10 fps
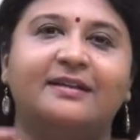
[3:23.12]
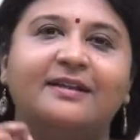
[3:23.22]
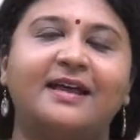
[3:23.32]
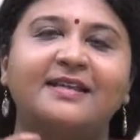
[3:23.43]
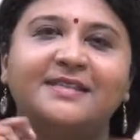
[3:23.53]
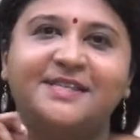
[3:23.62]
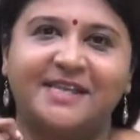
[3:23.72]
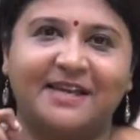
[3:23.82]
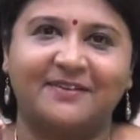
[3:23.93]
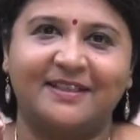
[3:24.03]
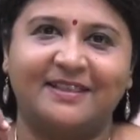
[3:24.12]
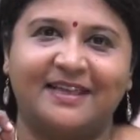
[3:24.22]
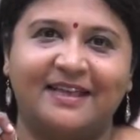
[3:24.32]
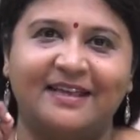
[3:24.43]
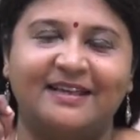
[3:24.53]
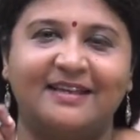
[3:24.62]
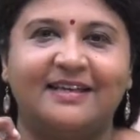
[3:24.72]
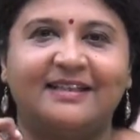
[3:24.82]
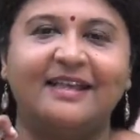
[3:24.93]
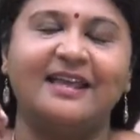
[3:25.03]
Na Chyavate
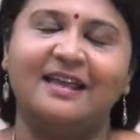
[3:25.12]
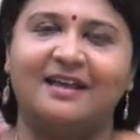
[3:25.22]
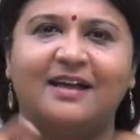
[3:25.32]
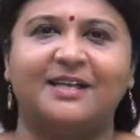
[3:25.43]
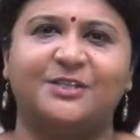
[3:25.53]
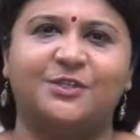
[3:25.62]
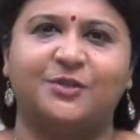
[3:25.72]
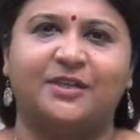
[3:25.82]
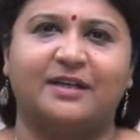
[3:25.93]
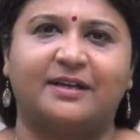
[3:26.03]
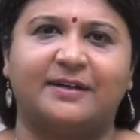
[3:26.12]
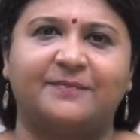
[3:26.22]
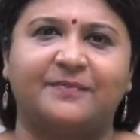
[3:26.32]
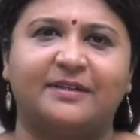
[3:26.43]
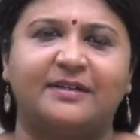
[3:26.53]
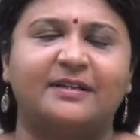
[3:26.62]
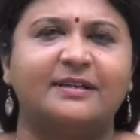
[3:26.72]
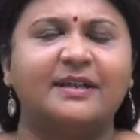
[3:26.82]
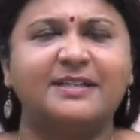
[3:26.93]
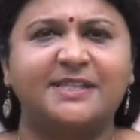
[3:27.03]
iti Achyutaha.
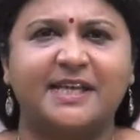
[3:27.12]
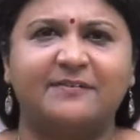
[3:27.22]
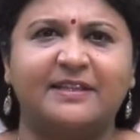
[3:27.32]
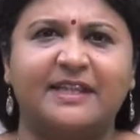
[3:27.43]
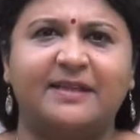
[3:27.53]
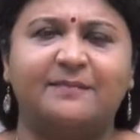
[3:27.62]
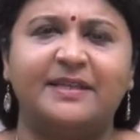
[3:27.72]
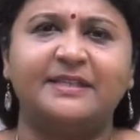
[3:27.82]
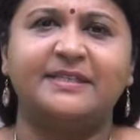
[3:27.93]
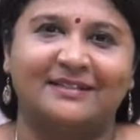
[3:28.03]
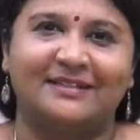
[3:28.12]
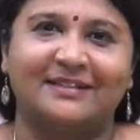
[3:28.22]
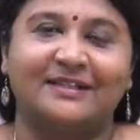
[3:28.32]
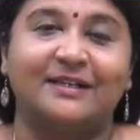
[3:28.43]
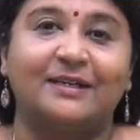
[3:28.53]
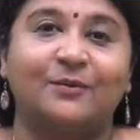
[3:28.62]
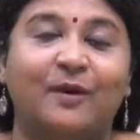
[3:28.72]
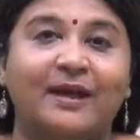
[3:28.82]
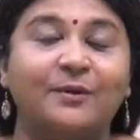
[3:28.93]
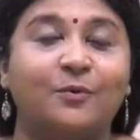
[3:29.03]
Na Chyavate means
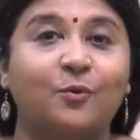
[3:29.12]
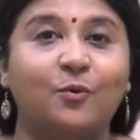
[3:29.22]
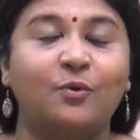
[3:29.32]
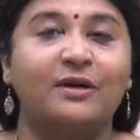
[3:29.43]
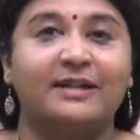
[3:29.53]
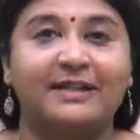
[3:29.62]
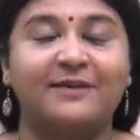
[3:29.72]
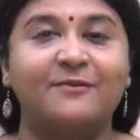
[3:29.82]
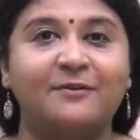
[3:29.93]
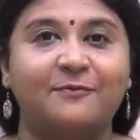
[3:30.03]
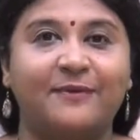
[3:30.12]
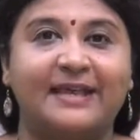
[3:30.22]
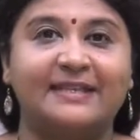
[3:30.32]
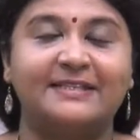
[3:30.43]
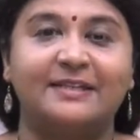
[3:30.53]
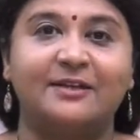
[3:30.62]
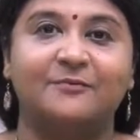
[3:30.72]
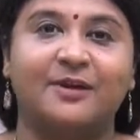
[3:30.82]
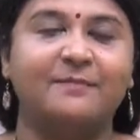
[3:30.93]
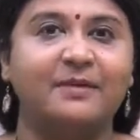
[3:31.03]
one who never fails
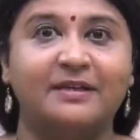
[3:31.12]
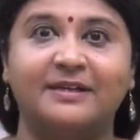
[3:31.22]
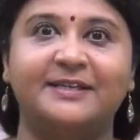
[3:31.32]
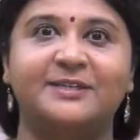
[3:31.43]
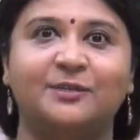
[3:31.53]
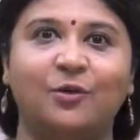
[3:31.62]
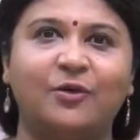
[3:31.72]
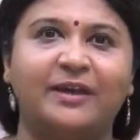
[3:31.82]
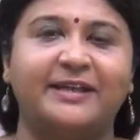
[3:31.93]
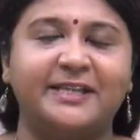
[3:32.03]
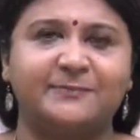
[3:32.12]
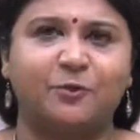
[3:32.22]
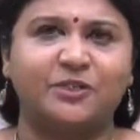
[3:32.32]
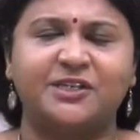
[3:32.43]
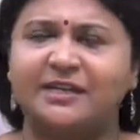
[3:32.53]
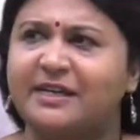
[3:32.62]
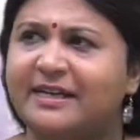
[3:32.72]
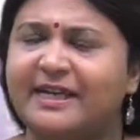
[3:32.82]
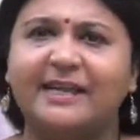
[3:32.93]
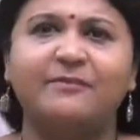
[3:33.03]
from his glory, his position.
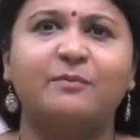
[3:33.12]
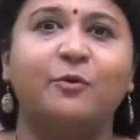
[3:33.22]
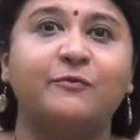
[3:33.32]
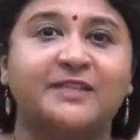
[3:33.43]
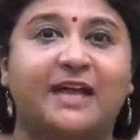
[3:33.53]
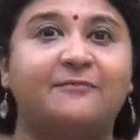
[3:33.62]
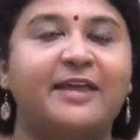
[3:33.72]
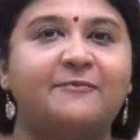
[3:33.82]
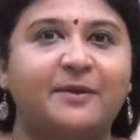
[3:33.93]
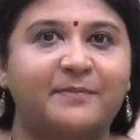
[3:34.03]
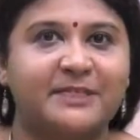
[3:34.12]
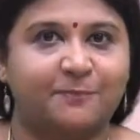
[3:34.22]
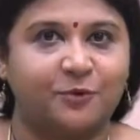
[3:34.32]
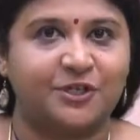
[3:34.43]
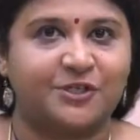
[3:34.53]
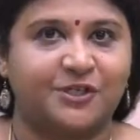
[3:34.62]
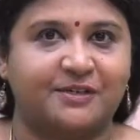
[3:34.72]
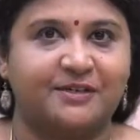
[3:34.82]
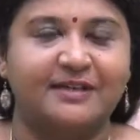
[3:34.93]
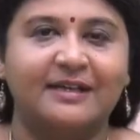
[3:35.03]
He never moves away from his position.